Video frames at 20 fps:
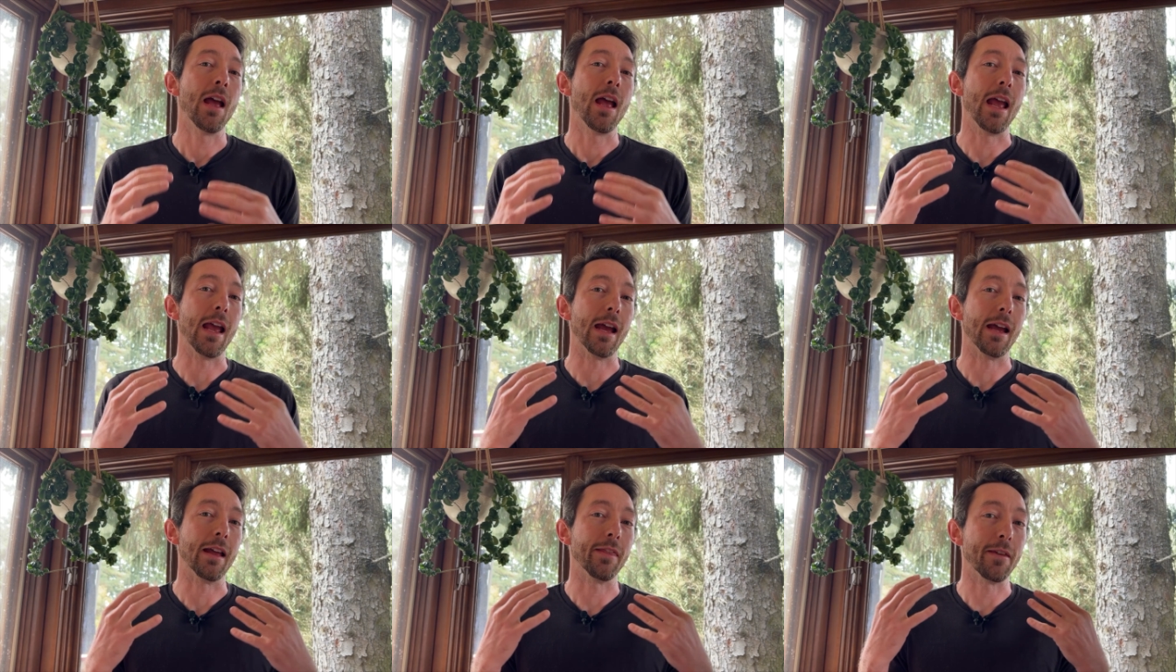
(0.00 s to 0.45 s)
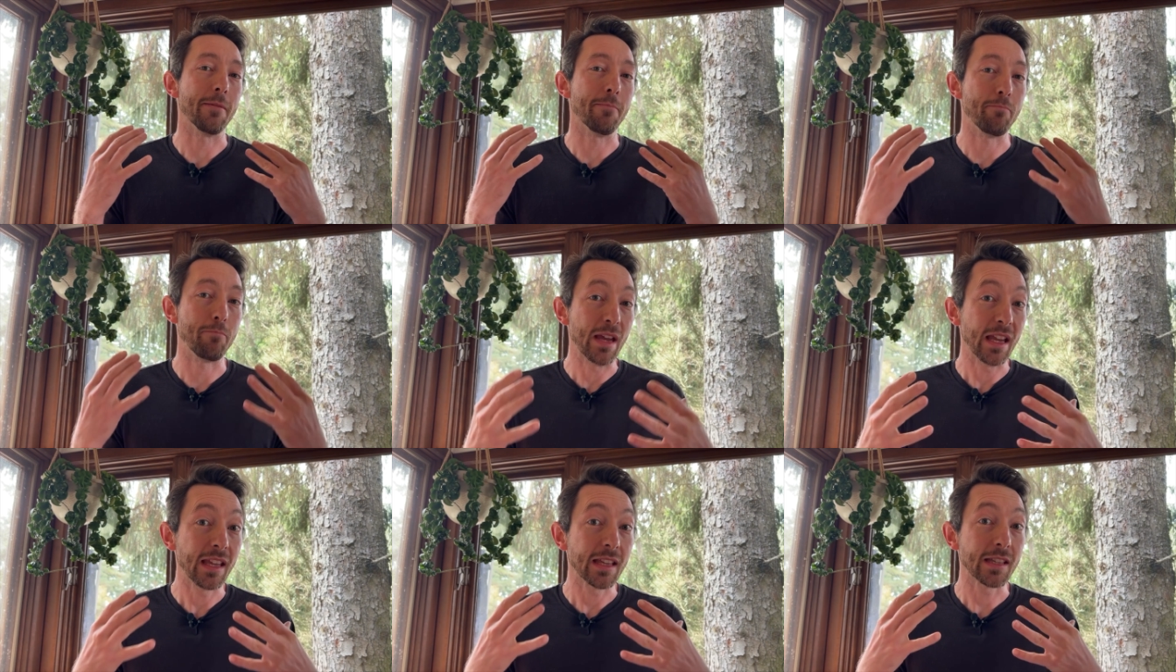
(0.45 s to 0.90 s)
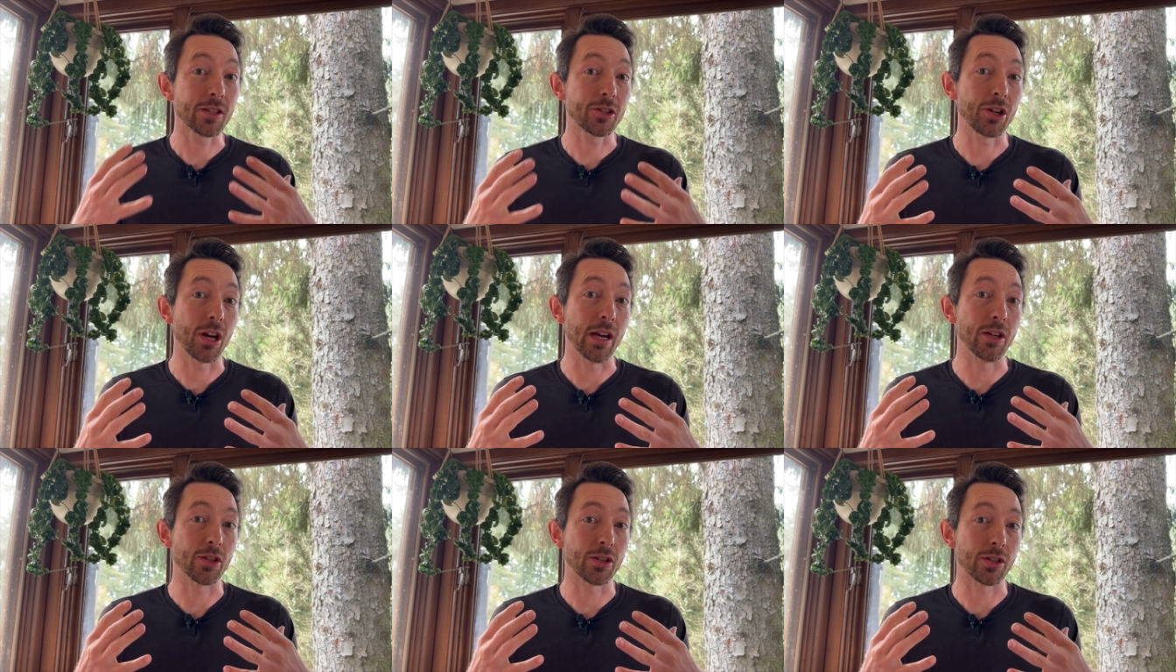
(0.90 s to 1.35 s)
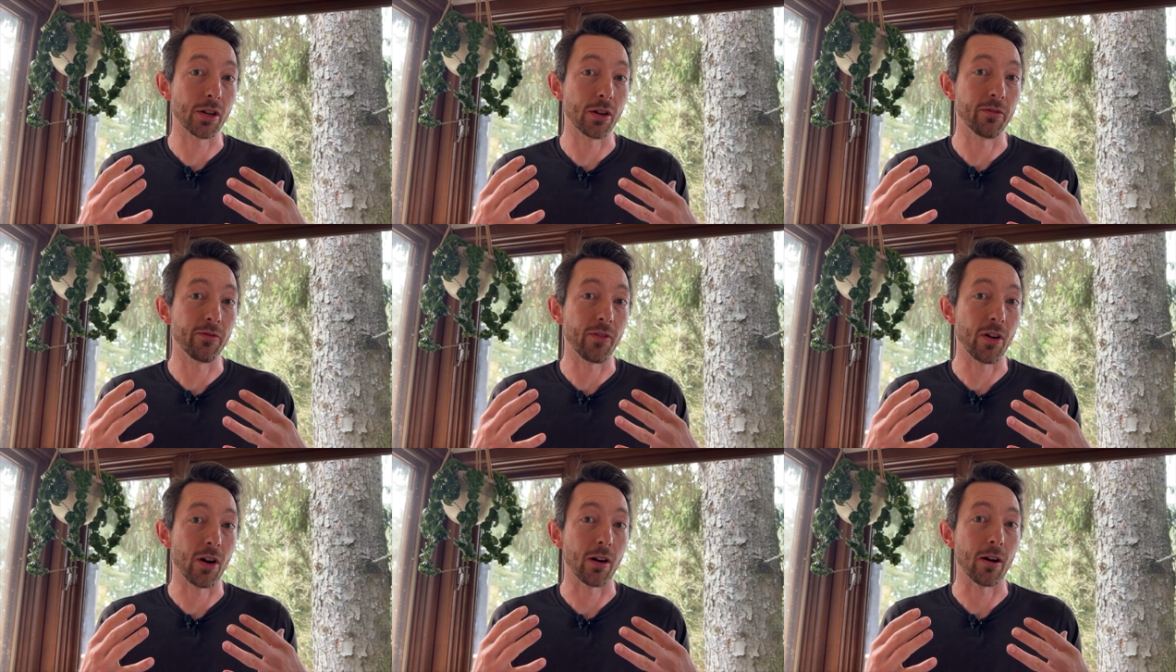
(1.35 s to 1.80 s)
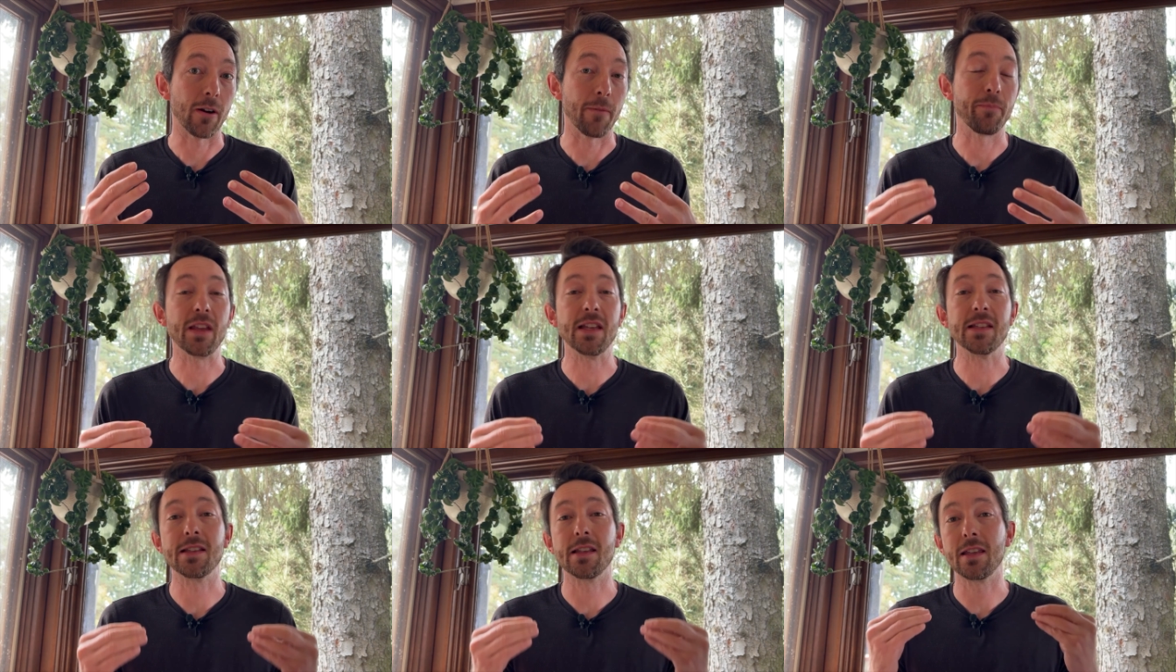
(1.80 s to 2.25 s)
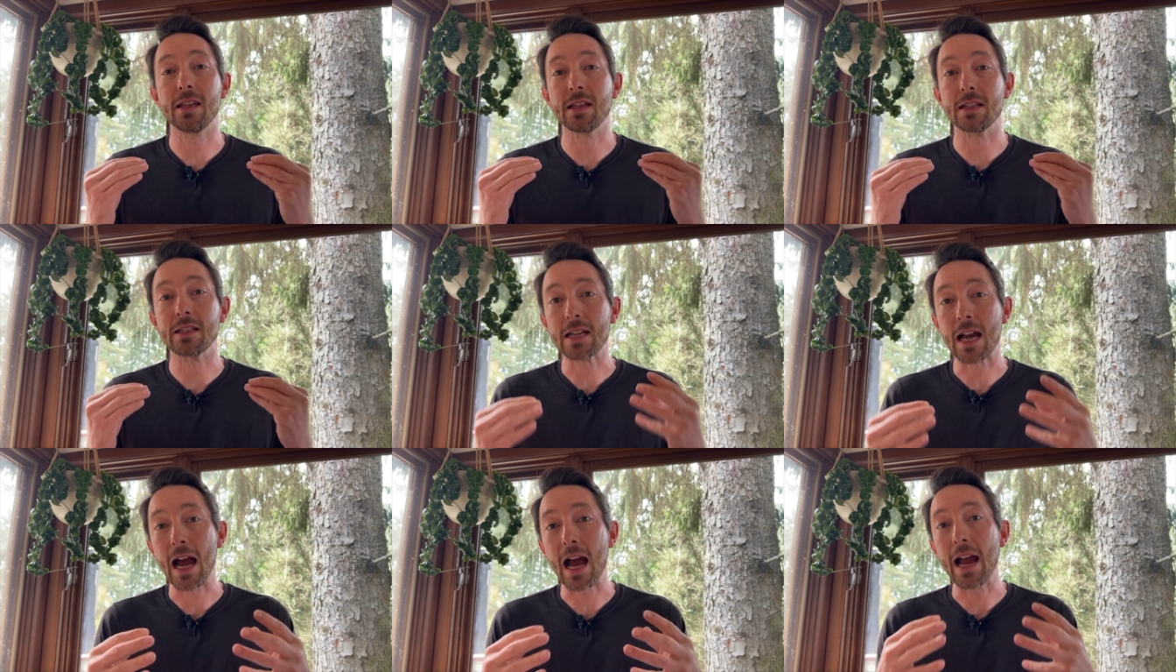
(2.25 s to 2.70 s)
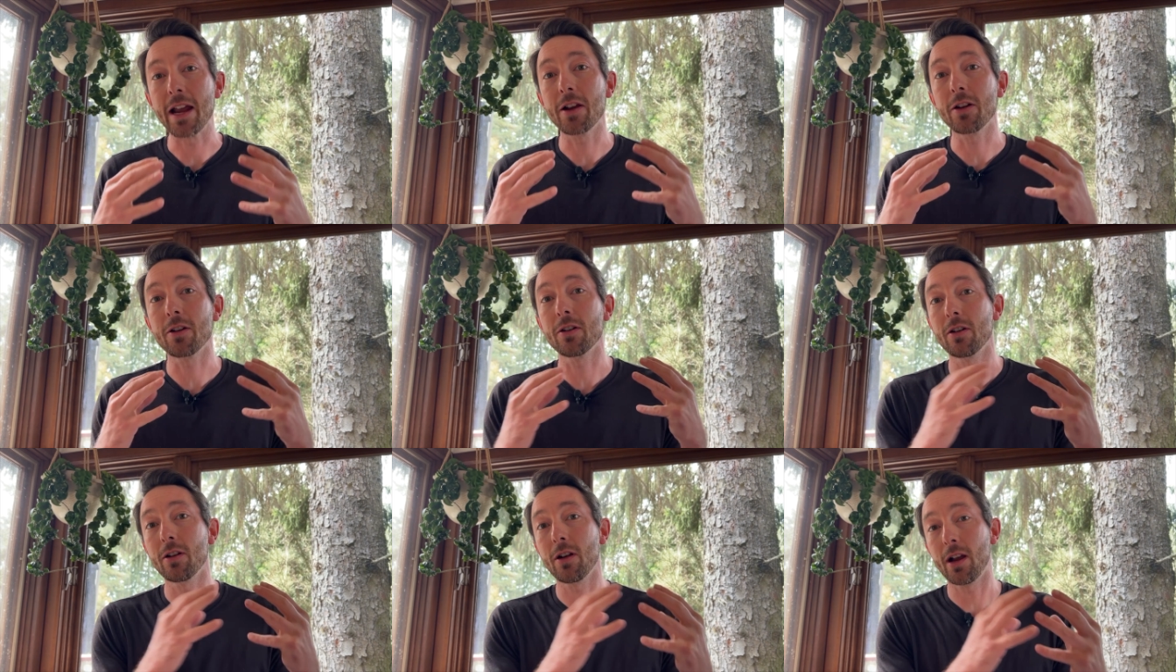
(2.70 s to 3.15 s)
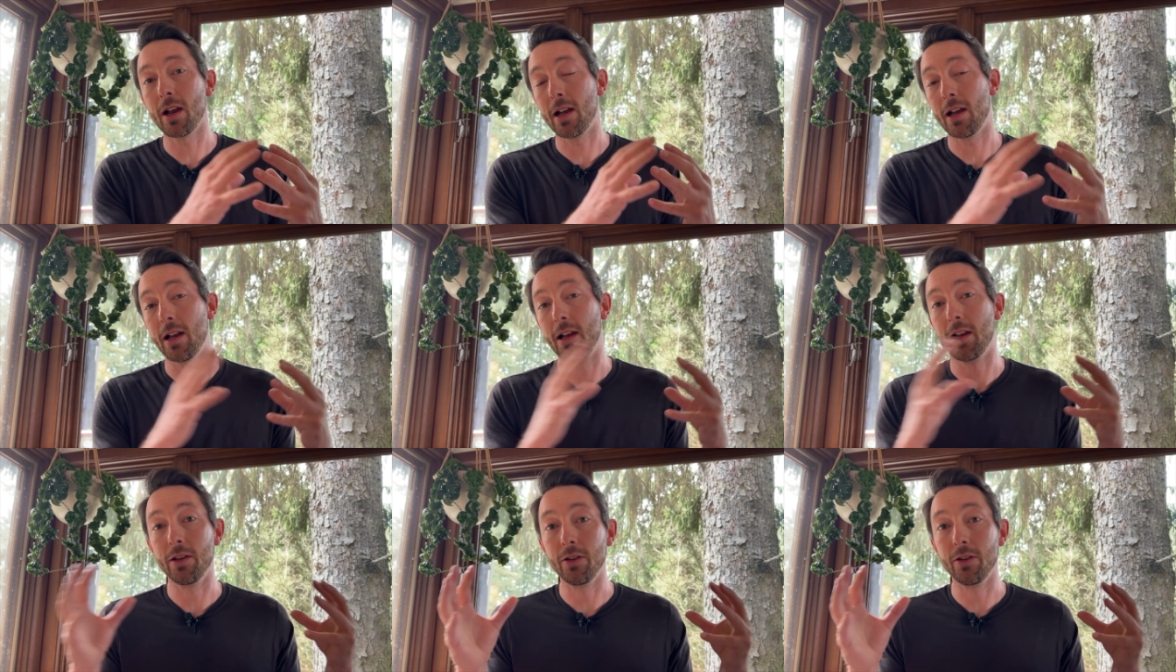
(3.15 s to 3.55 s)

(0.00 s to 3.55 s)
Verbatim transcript: And the biggest change so far is that the entire uh,